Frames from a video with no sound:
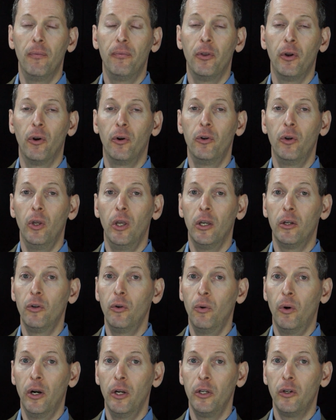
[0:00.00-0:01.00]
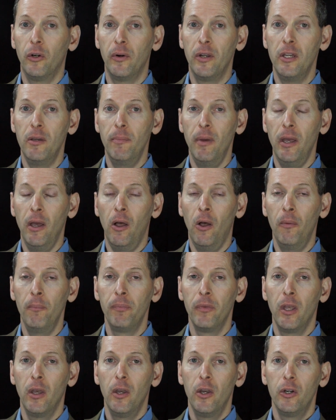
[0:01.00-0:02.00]
If they're ignoring your
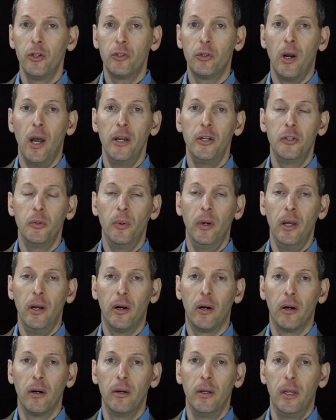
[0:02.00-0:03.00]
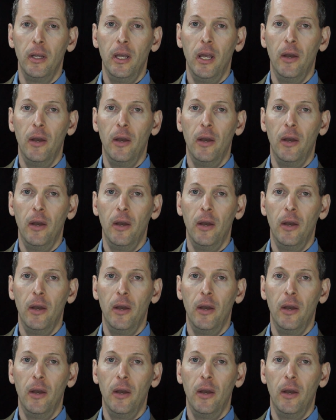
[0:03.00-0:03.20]
email, try Twitter.